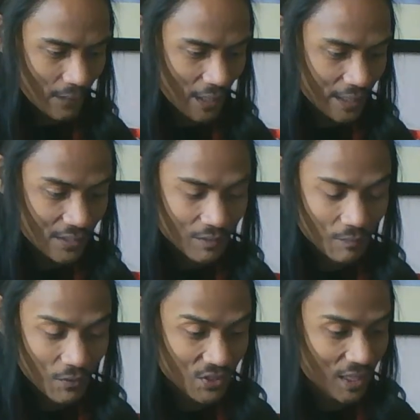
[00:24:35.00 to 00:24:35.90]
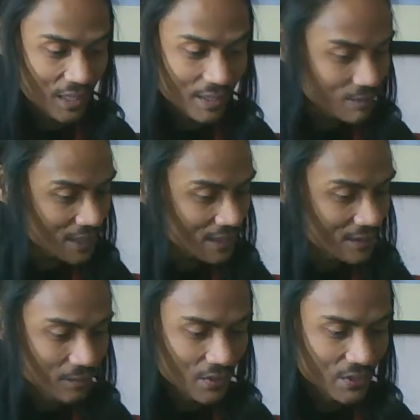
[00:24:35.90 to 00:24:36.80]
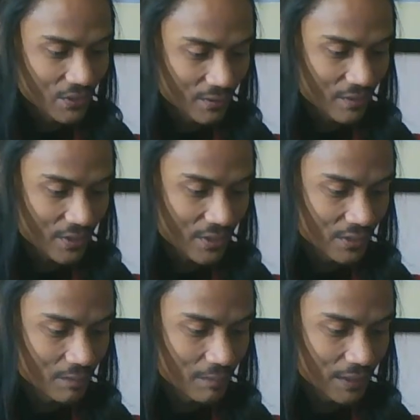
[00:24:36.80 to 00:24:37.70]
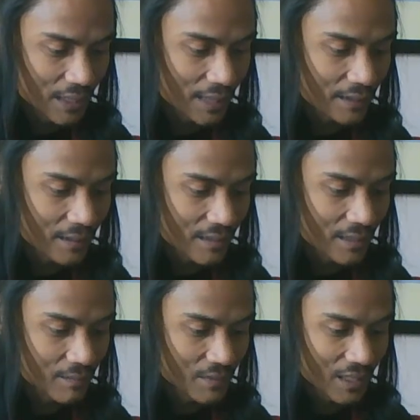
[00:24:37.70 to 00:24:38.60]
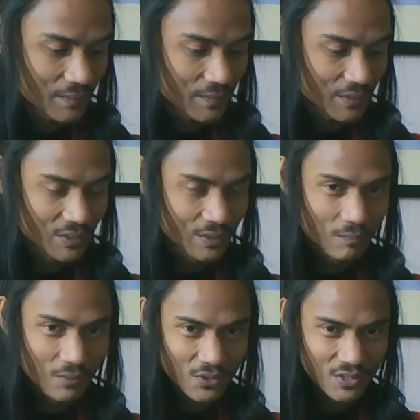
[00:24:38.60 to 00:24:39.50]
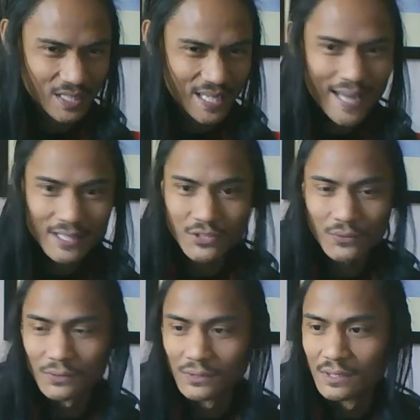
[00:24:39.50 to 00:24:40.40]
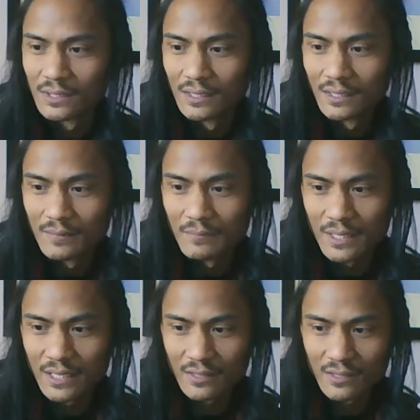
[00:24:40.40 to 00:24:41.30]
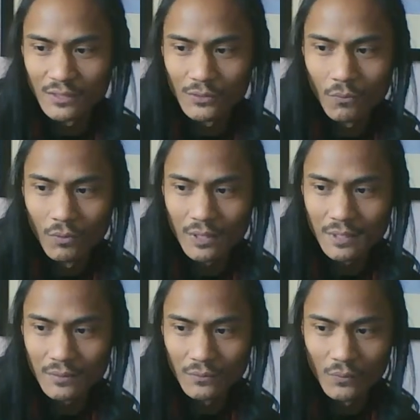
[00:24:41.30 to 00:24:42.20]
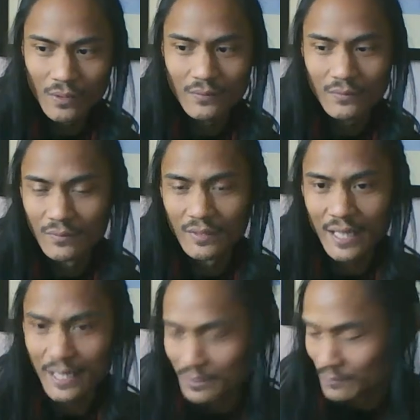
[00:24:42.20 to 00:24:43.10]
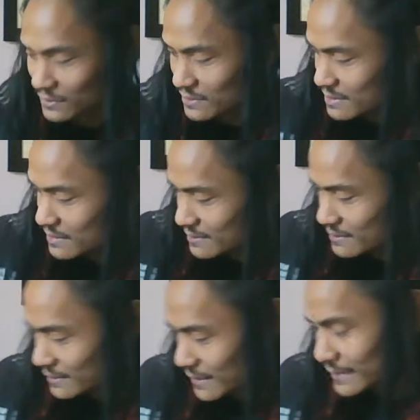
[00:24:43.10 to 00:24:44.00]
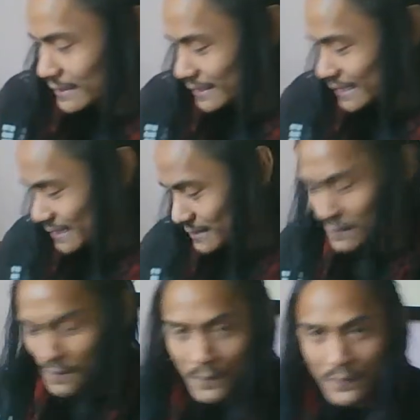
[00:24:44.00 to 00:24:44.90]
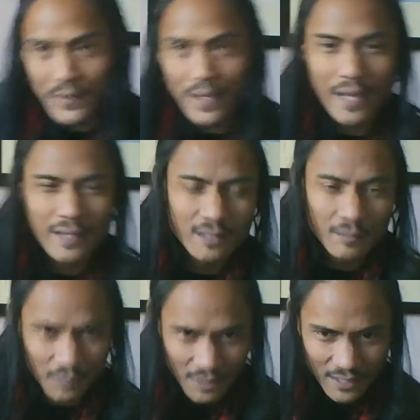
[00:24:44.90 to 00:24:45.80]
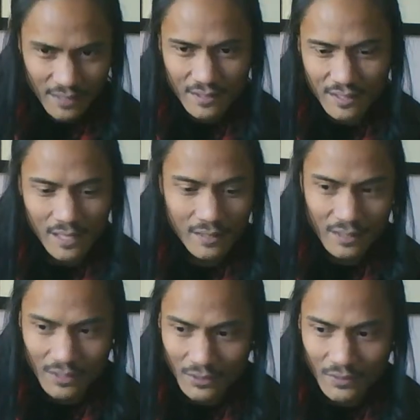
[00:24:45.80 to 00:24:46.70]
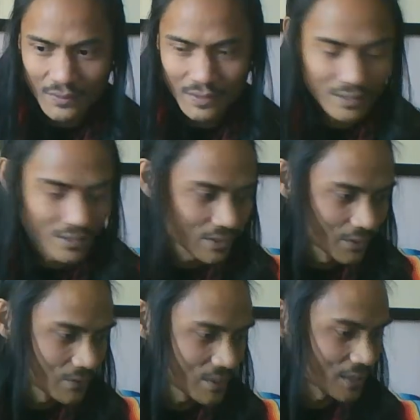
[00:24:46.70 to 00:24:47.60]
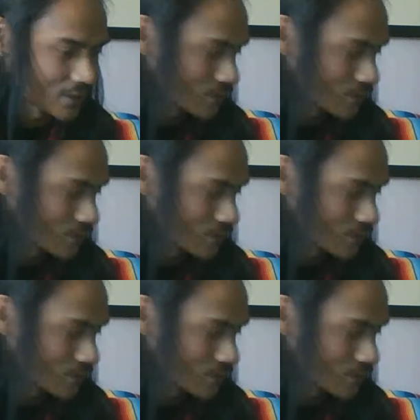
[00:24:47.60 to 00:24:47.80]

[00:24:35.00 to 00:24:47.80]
I guess the most cosmic, the most universal, but at the same time, it's the most natural because you work with the animals, like Lily, and the plants and the earth and the stones and